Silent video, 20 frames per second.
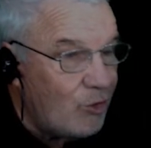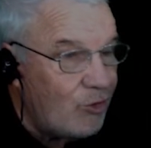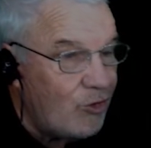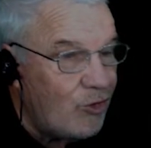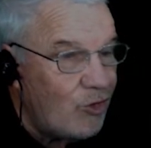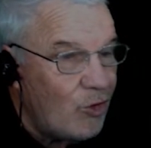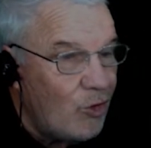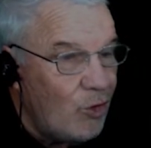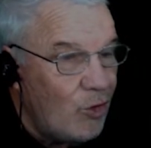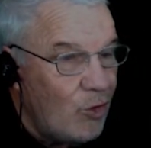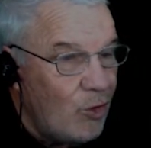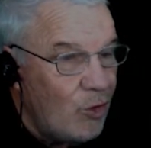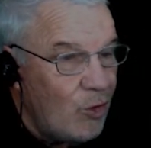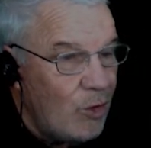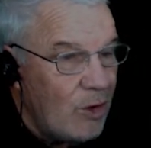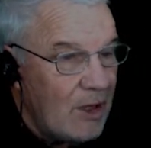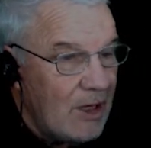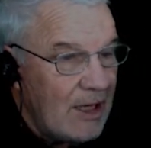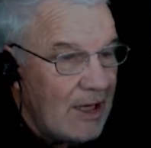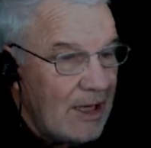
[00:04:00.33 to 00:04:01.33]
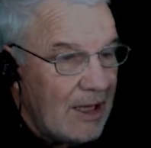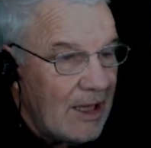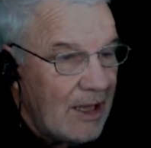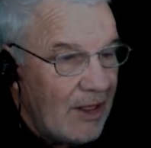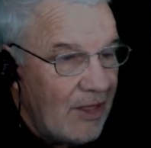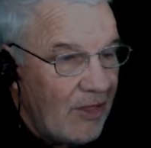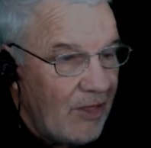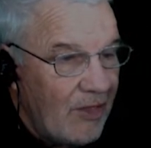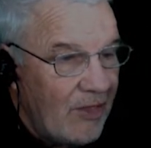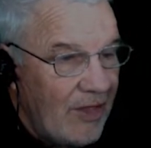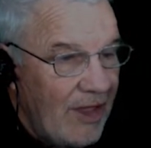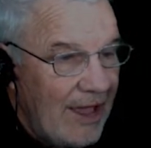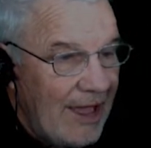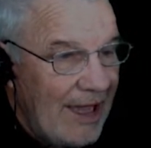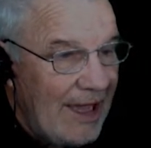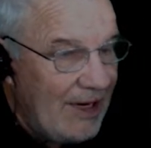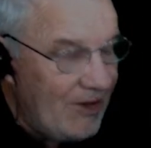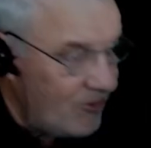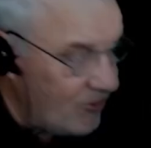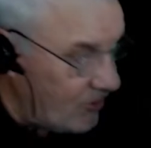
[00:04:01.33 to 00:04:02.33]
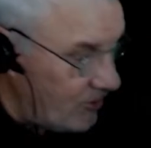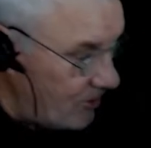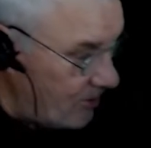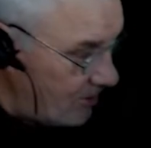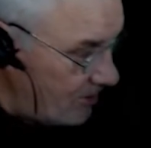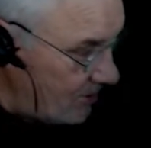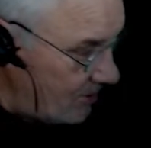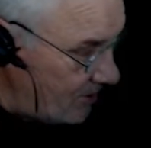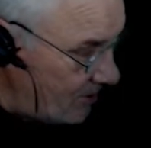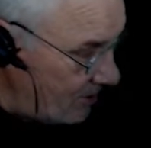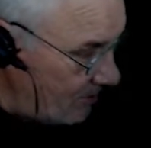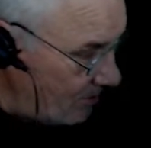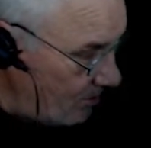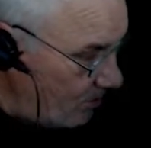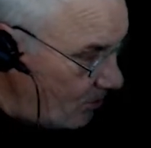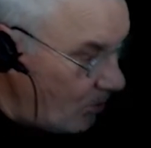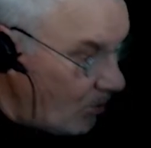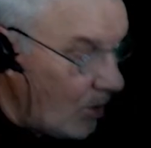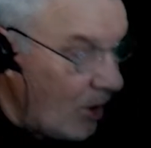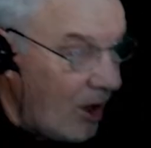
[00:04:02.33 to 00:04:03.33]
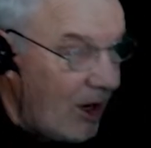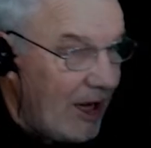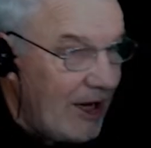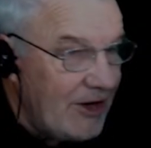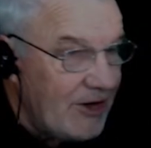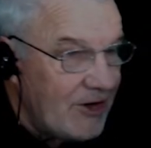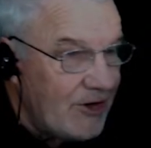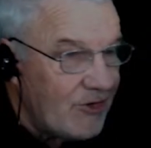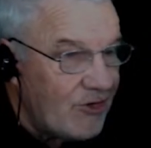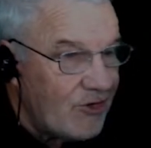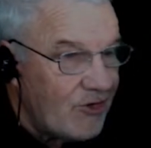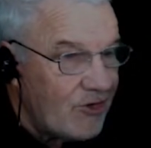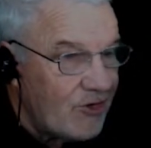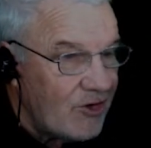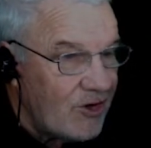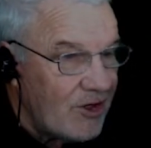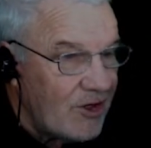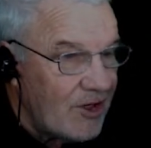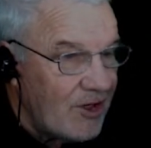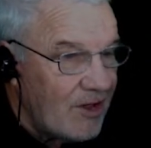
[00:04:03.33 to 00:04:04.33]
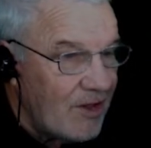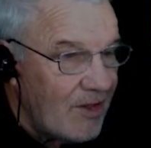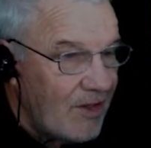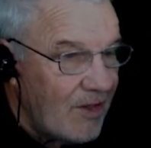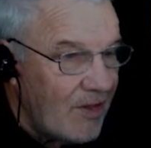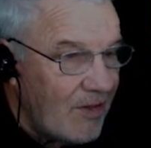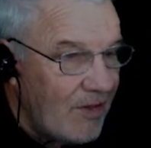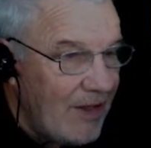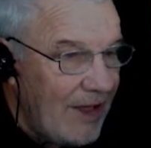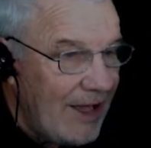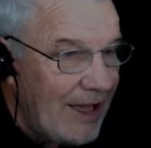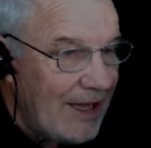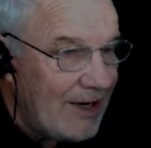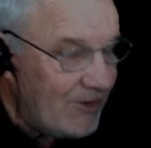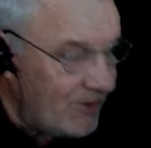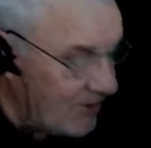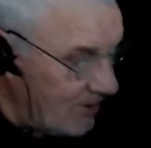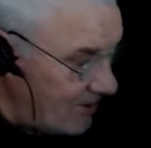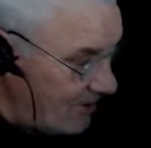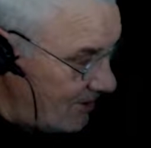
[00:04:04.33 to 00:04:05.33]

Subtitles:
to that minus that.